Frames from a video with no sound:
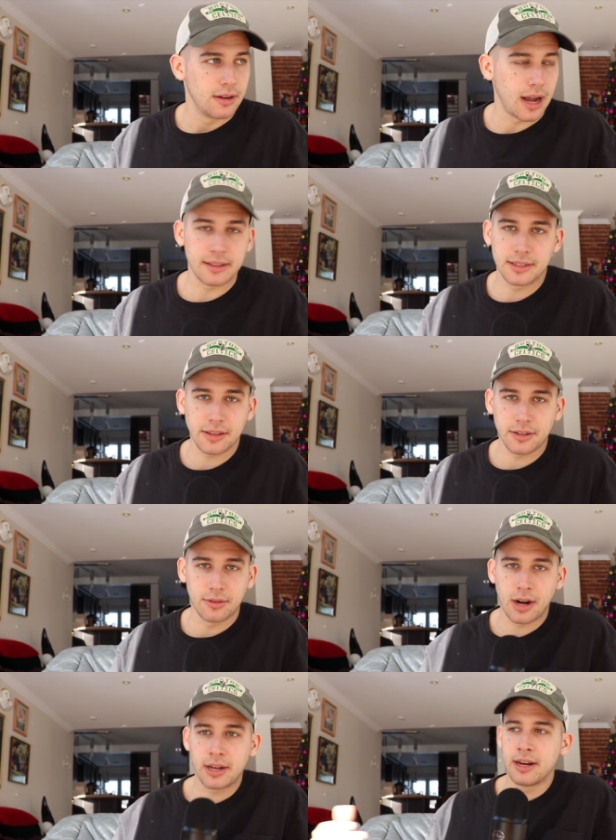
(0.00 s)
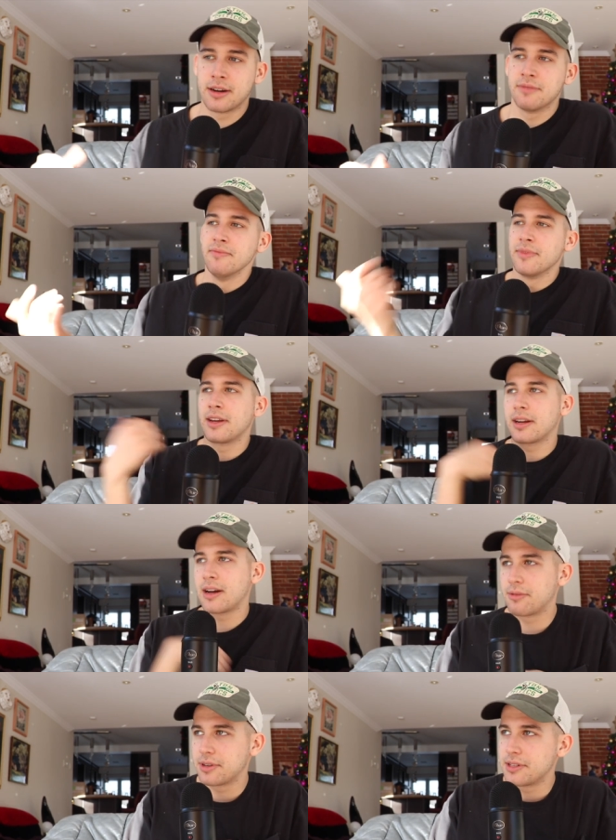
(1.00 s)
I, there's nothing going on here, and I
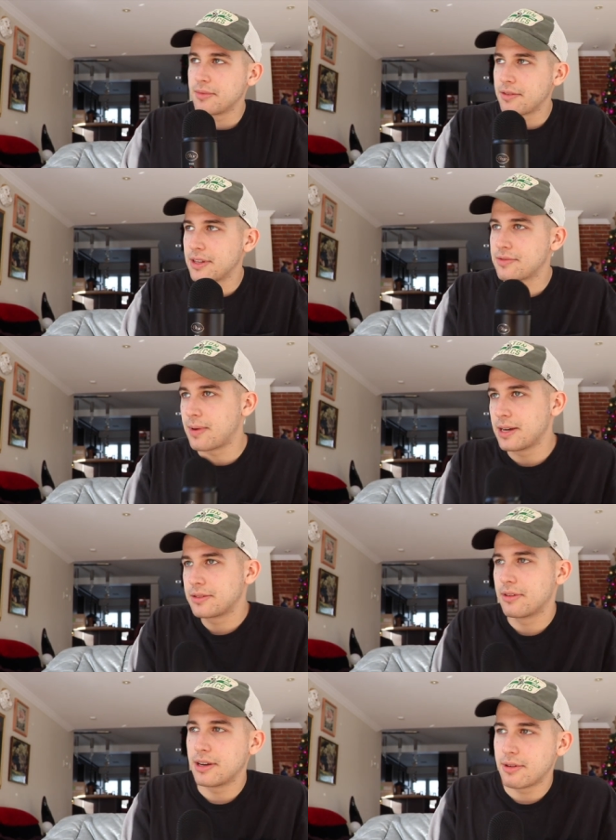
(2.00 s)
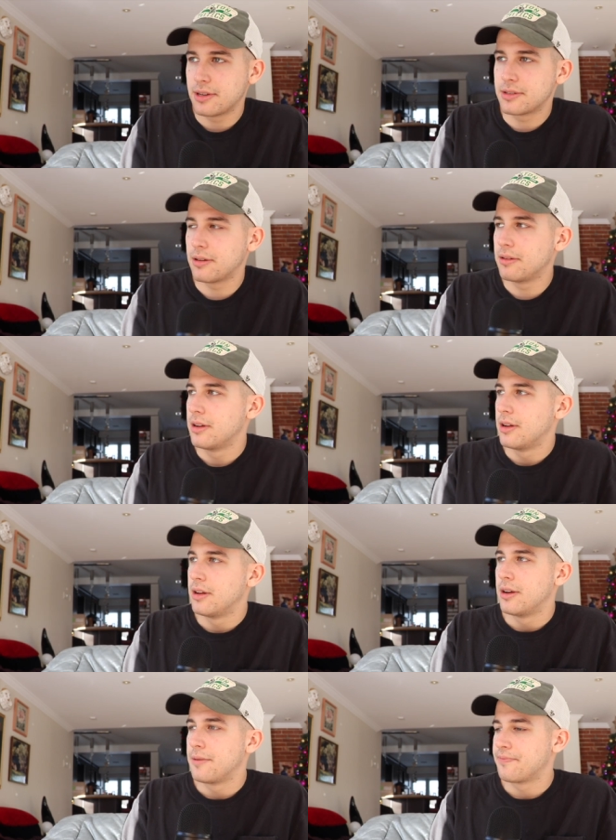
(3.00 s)
kind of want to see my friends from high school anyway, so.
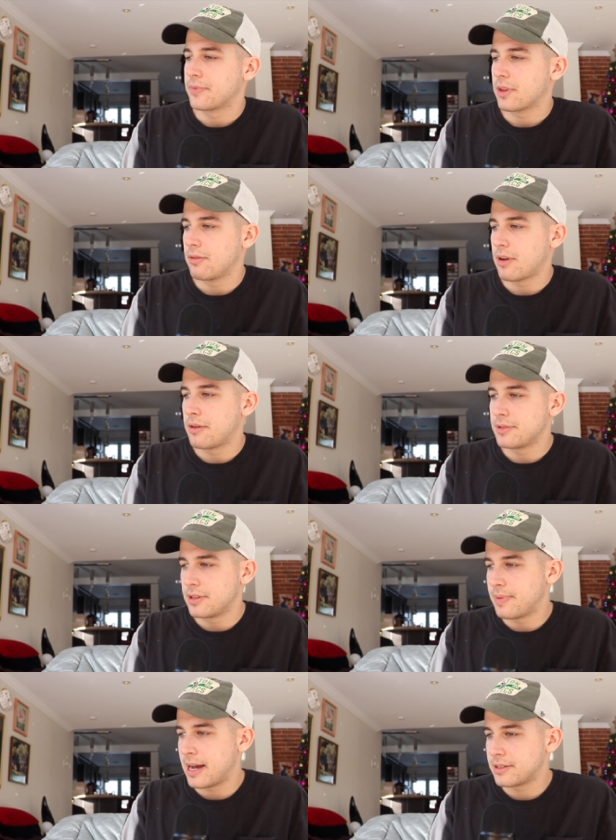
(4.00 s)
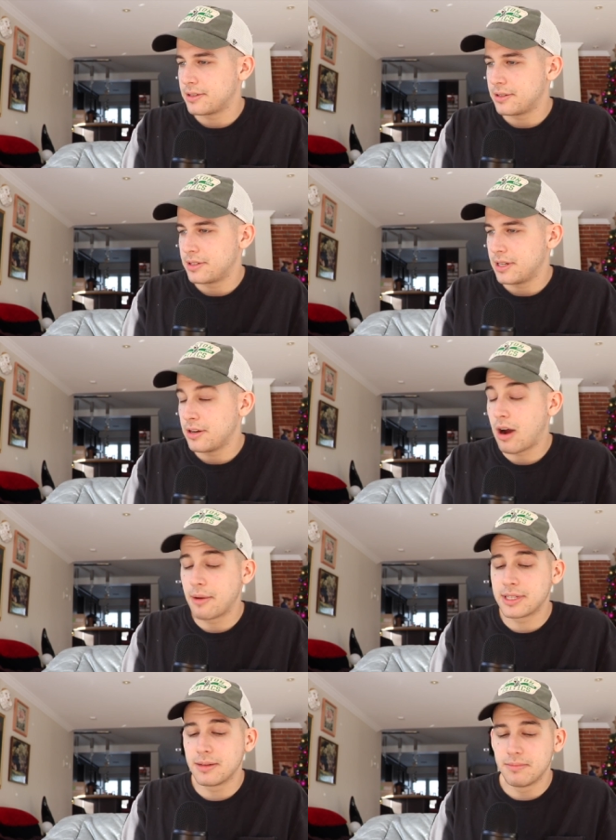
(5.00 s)
I was in the passenger seat. No, I
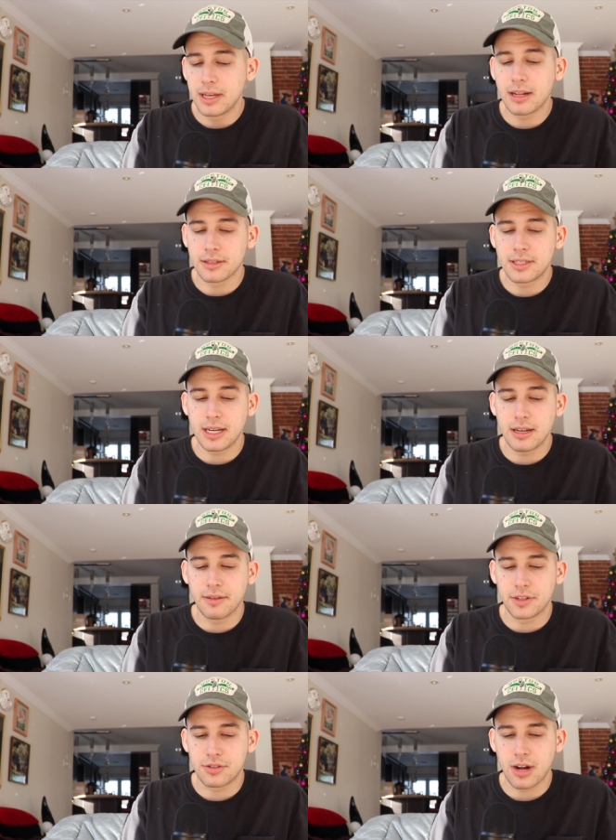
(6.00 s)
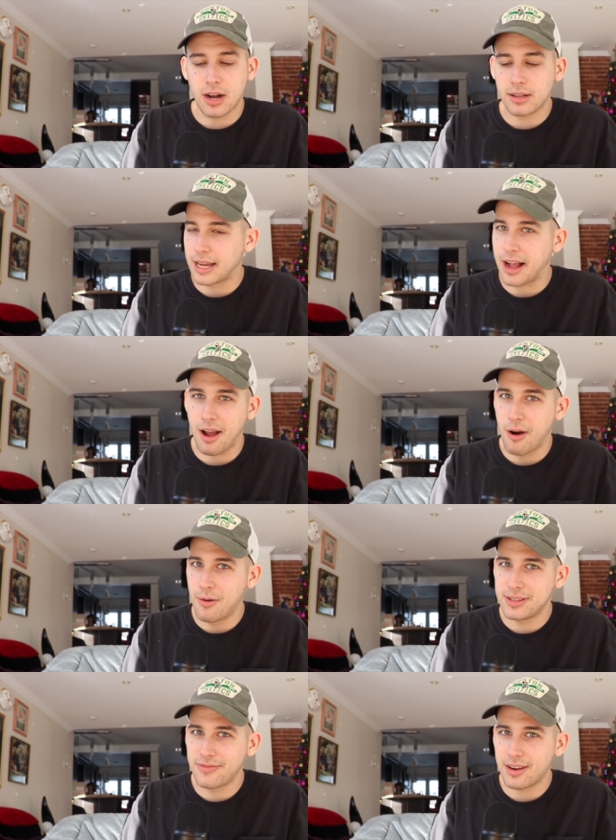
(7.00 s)
was in the middle seat of the truck, like I
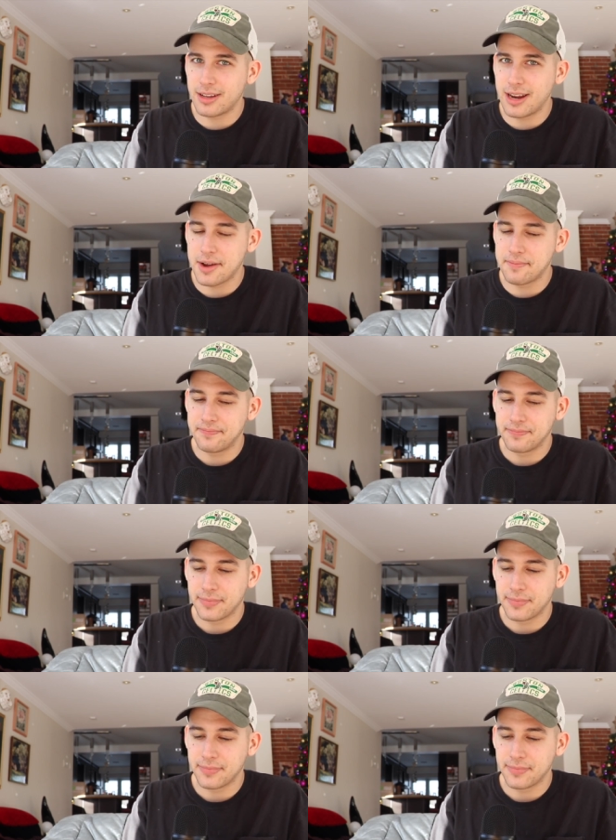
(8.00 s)
always fucking am.